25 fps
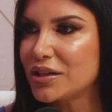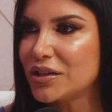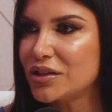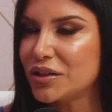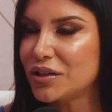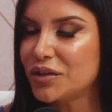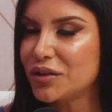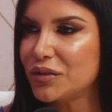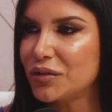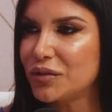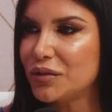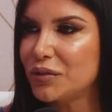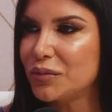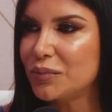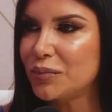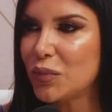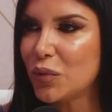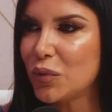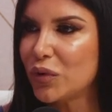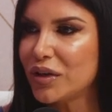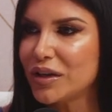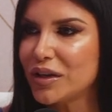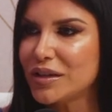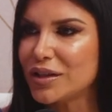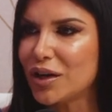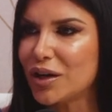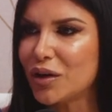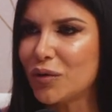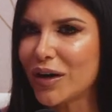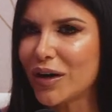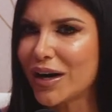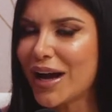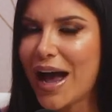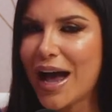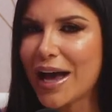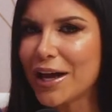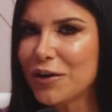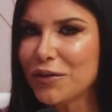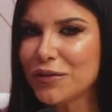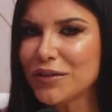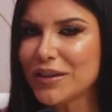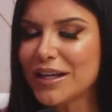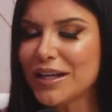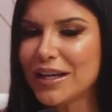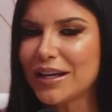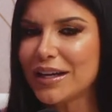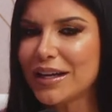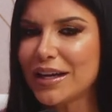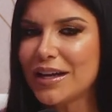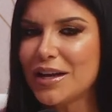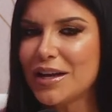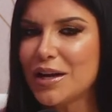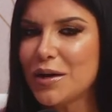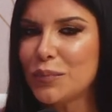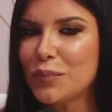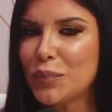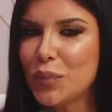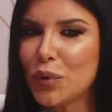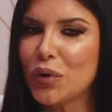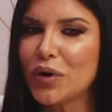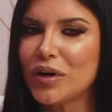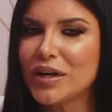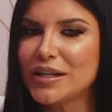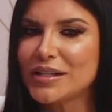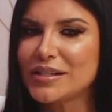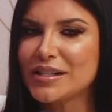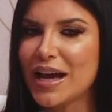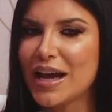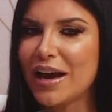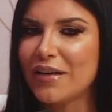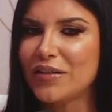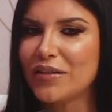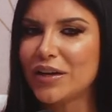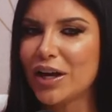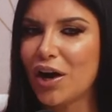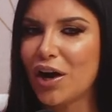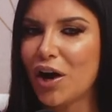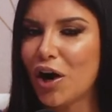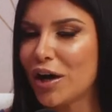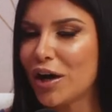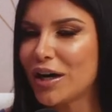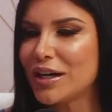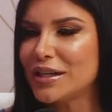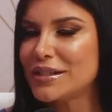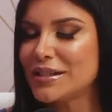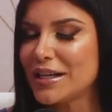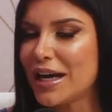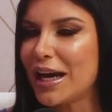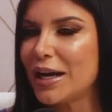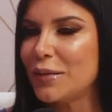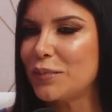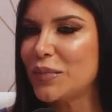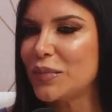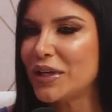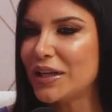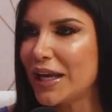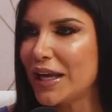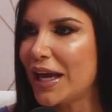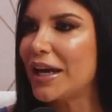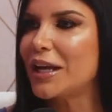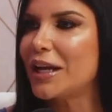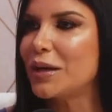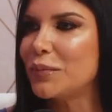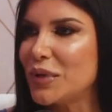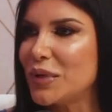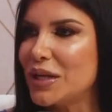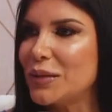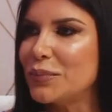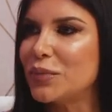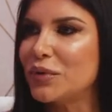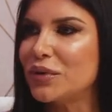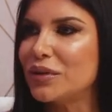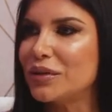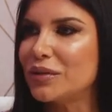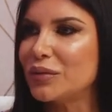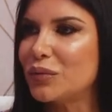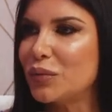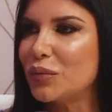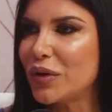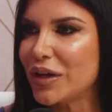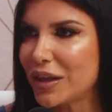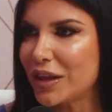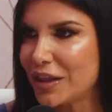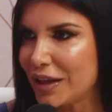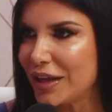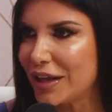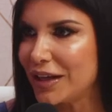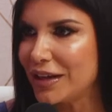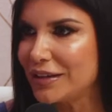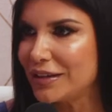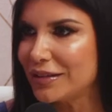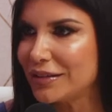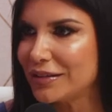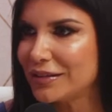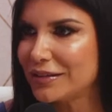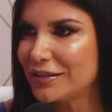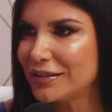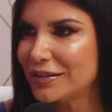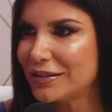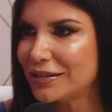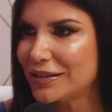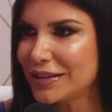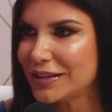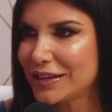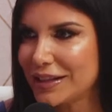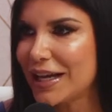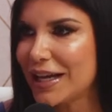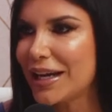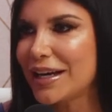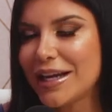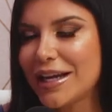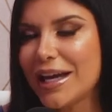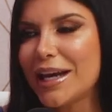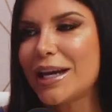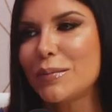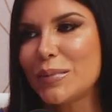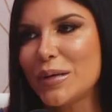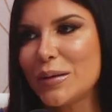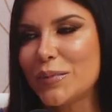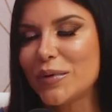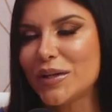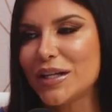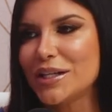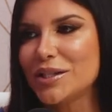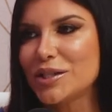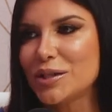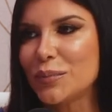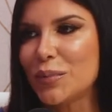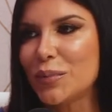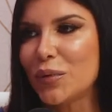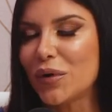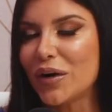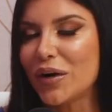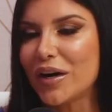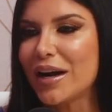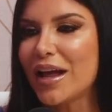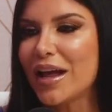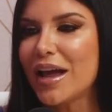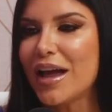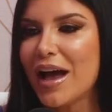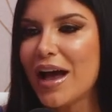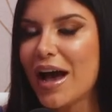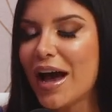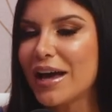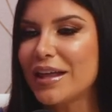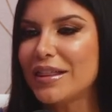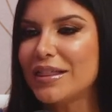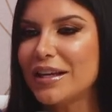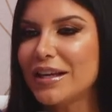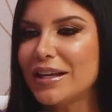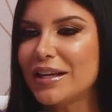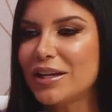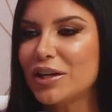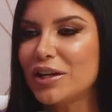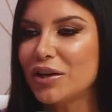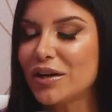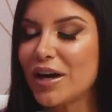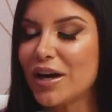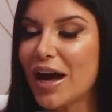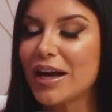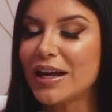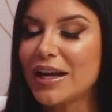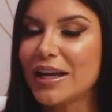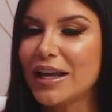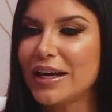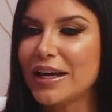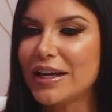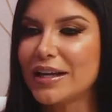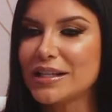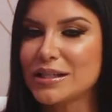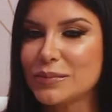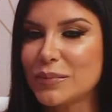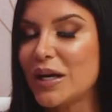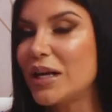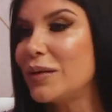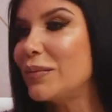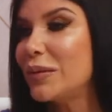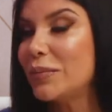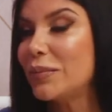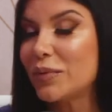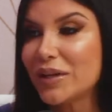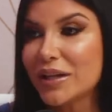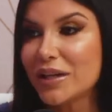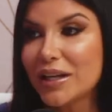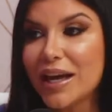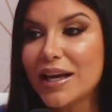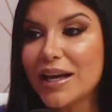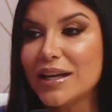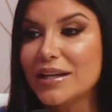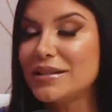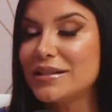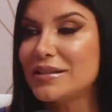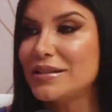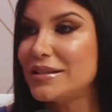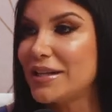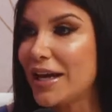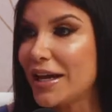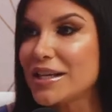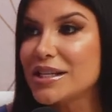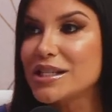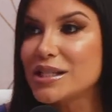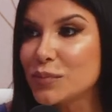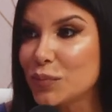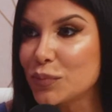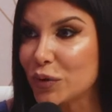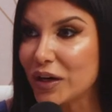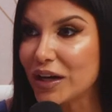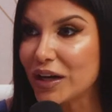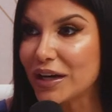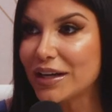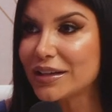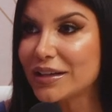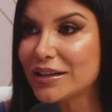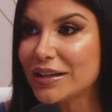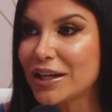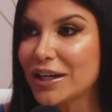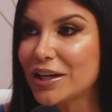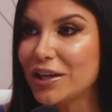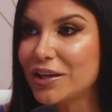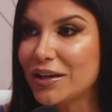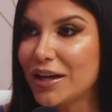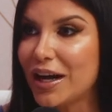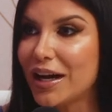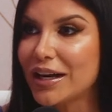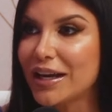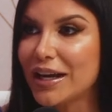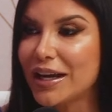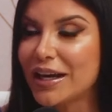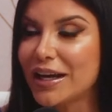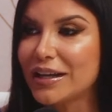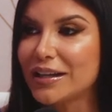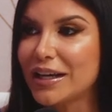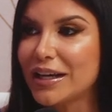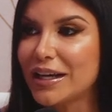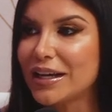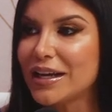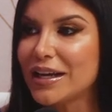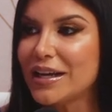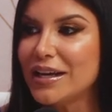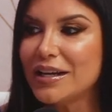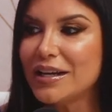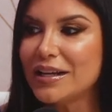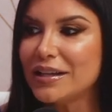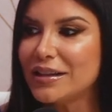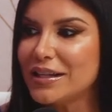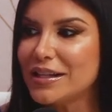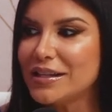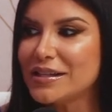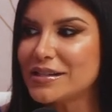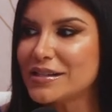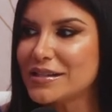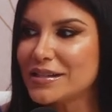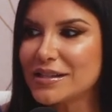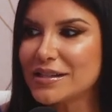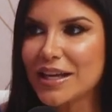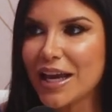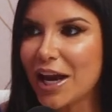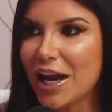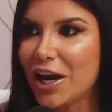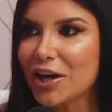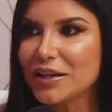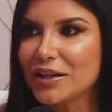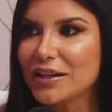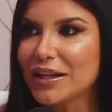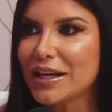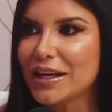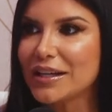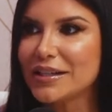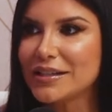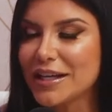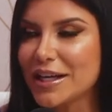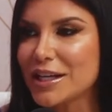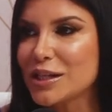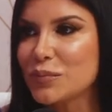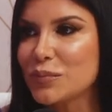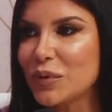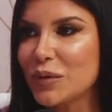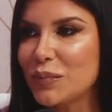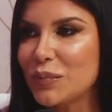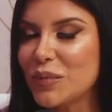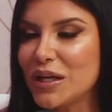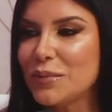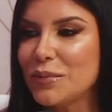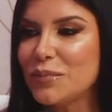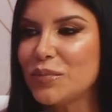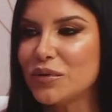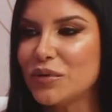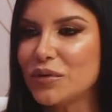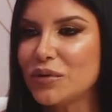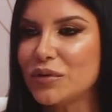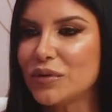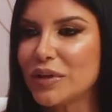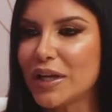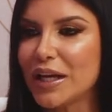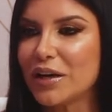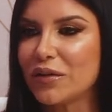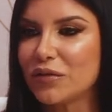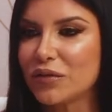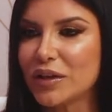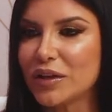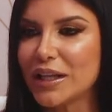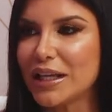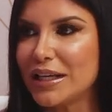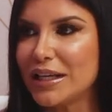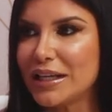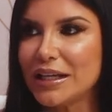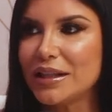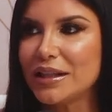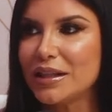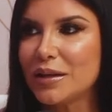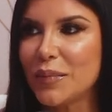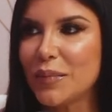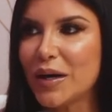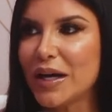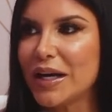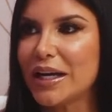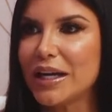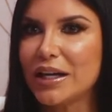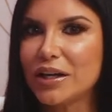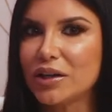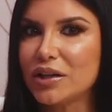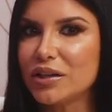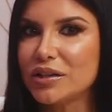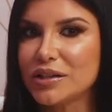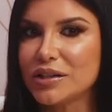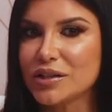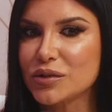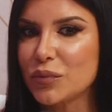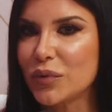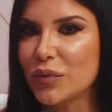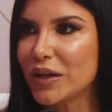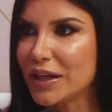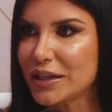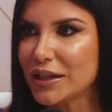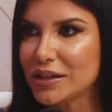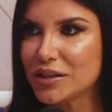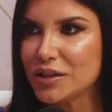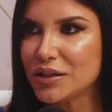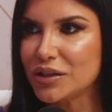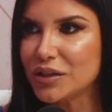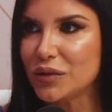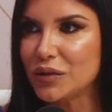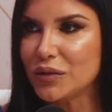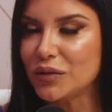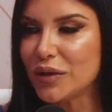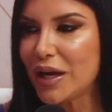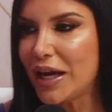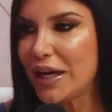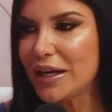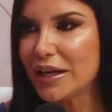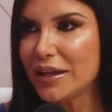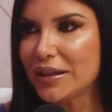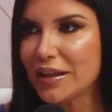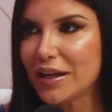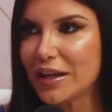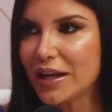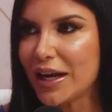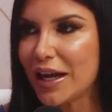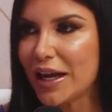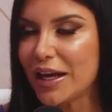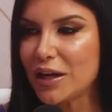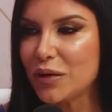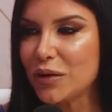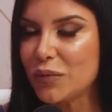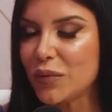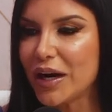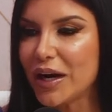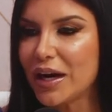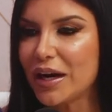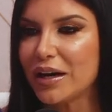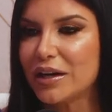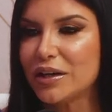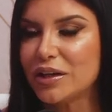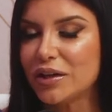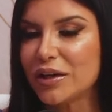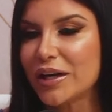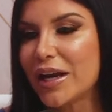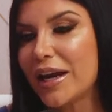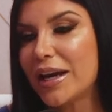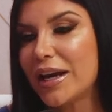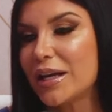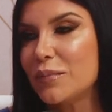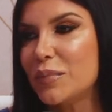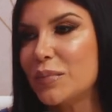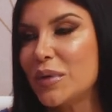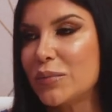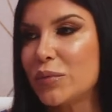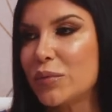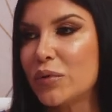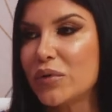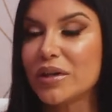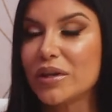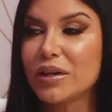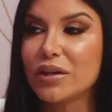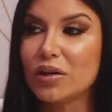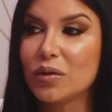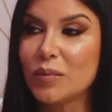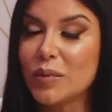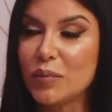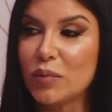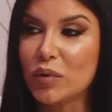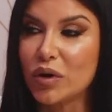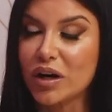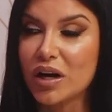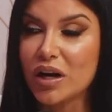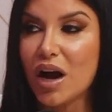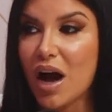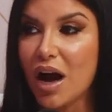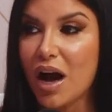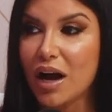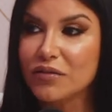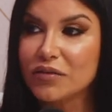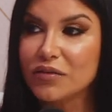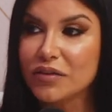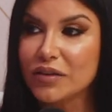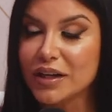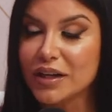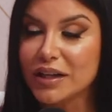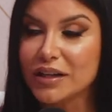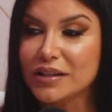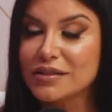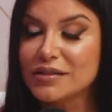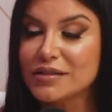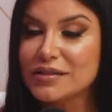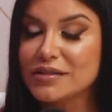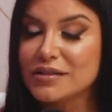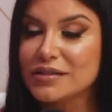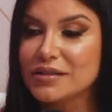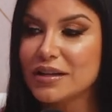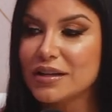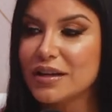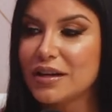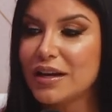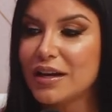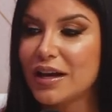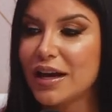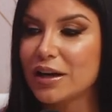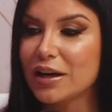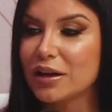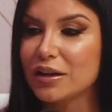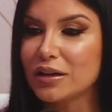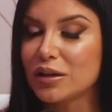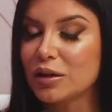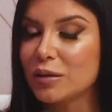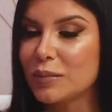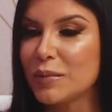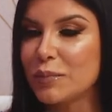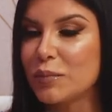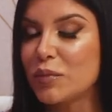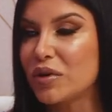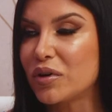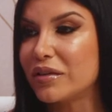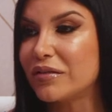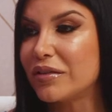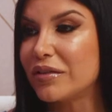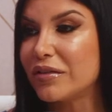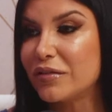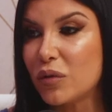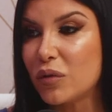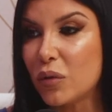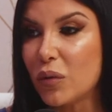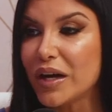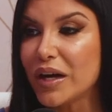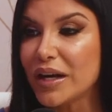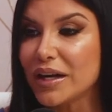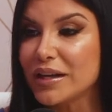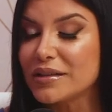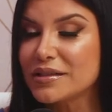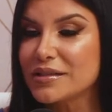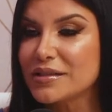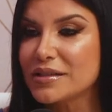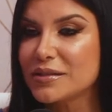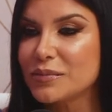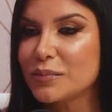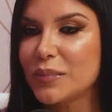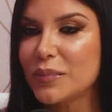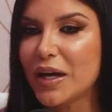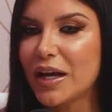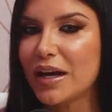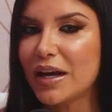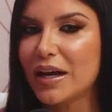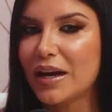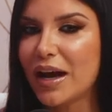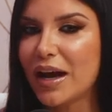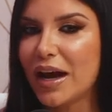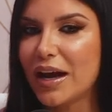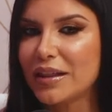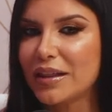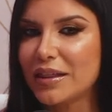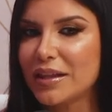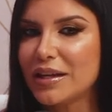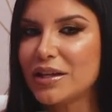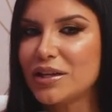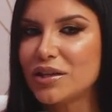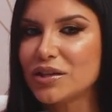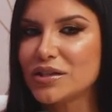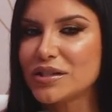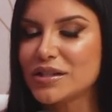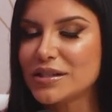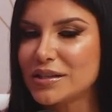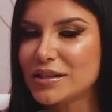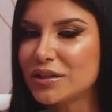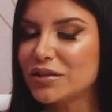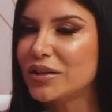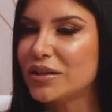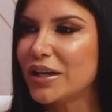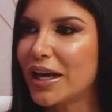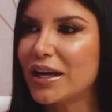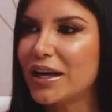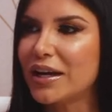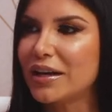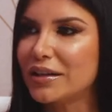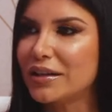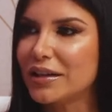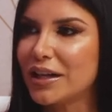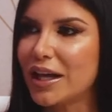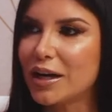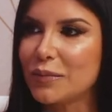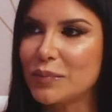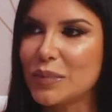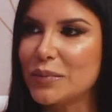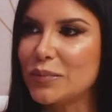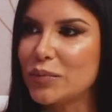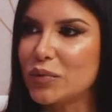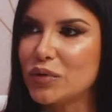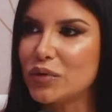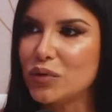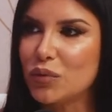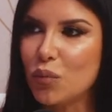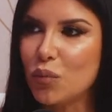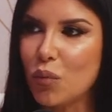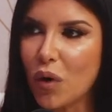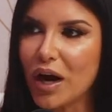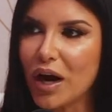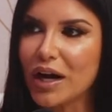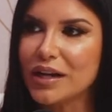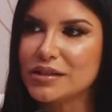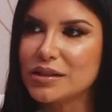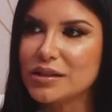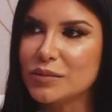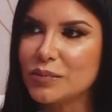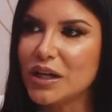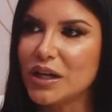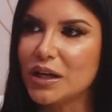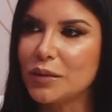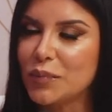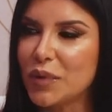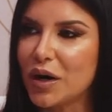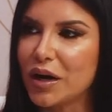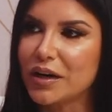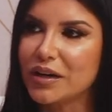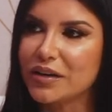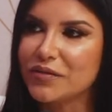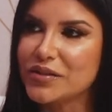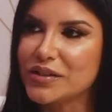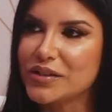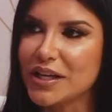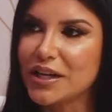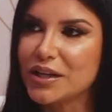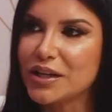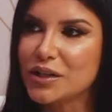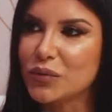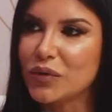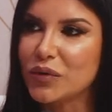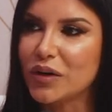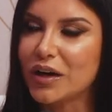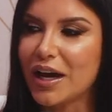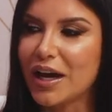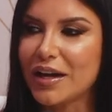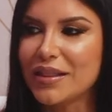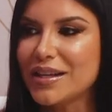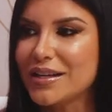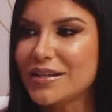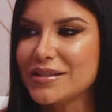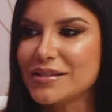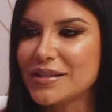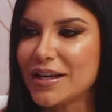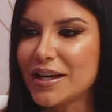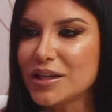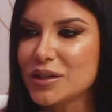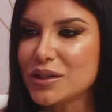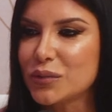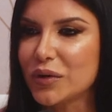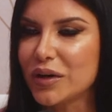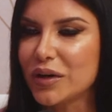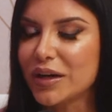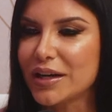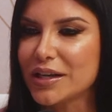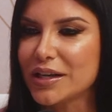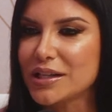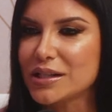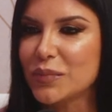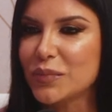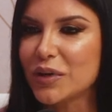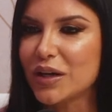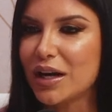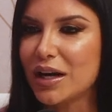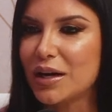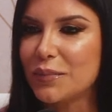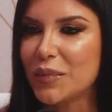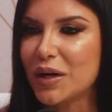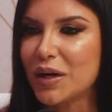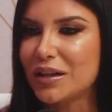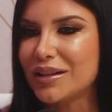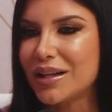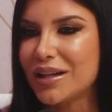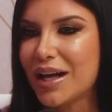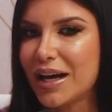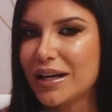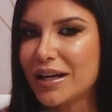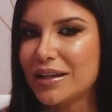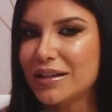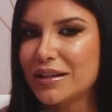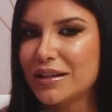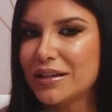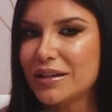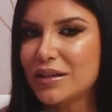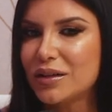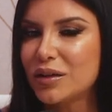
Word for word: to do more adult work. I don't think porn is having a hard time getting people within mm-hmm. get, getting people into porn i think you're not getting as many people again desperate like you're not getting like these scared like desperate people who like really need the money and are just willing to do anything anywhere you're getting people with a little bit more confidence and a little bit more of a voice but i think you're still getting a lot of people who want to be a part of sex work i think sex work has become a lot